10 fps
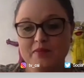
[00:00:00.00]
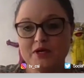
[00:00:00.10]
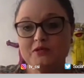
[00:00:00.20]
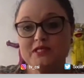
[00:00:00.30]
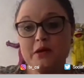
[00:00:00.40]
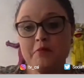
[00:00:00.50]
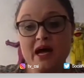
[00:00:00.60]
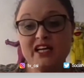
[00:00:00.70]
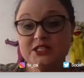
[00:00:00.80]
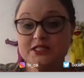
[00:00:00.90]
because they
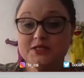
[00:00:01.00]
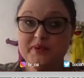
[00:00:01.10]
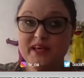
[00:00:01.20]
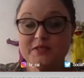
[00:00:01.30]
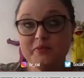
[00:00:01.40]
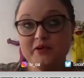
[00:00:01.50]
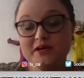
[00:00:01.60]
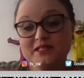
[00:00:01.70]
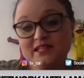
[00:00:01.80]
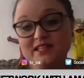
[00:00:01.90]
might just be
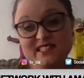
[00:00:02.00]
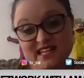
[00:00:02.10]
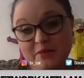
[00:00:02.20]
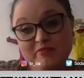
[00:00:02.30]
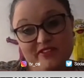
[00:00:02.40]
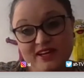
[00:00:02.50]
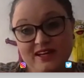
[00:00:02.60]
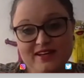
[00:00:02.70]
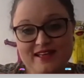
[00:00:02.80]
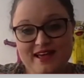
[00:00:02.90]
experiencing the same feeling
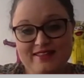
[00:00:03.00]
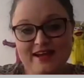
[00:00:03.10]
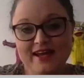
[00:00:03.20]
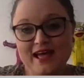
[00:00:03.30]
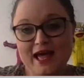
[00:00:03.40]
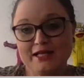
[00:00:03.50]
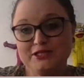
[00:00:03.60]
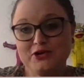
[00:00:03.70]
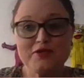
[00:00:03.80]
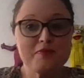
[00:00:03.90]
that they. And so
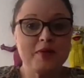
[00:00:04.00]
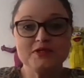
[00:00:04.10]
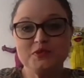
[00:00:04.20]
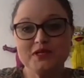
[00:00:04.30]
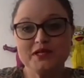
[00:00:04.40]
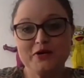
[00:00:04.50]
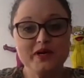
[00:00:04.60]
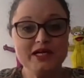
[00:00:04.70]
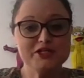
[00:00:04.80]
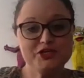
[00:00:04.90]
the Muppets will then quickly
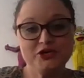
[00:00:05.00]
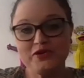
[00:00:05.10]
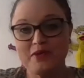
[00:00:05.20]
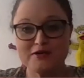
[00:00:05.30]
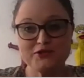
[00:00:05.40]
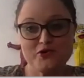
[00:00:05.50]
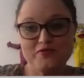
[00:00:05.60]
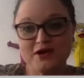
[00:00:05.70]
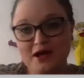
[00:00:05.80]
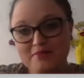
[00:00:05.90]
show them how to
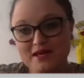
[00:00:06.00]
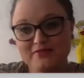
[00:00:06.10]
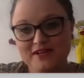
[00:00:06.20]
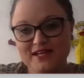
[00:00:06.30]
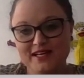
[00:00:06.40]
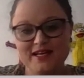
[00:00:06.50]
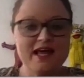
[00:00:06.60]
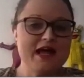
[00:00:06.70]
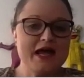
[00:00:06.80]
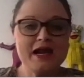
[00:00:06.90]
overcome that feeling
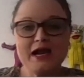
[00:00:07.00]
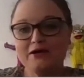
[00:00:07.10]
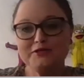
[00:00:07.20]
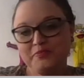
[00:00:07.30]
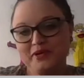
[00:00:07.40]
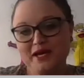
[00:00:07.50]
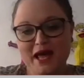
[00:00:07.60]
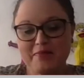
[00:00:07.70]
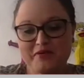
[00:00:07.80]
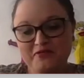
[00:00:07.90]
and how to be
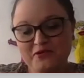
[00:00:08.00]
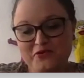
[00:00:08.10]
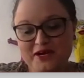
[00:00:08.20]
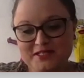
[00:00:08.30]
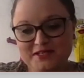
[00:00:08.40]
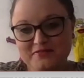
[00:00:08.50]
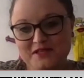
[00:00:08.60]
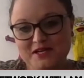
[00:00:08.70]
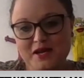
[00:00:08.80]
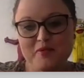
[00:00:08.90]
happy for the rest of the
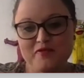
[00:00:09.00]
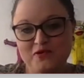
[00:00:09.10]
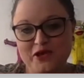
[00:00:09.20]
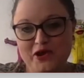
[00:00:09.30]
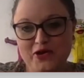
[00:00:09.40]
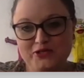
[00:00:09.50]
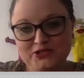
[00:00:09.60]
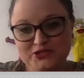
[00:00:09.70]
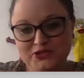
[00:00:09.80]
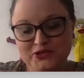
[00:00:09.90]
day before they go
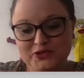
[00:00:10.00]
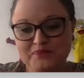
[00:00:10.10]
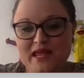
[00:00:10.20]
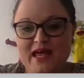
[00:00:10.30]
to school.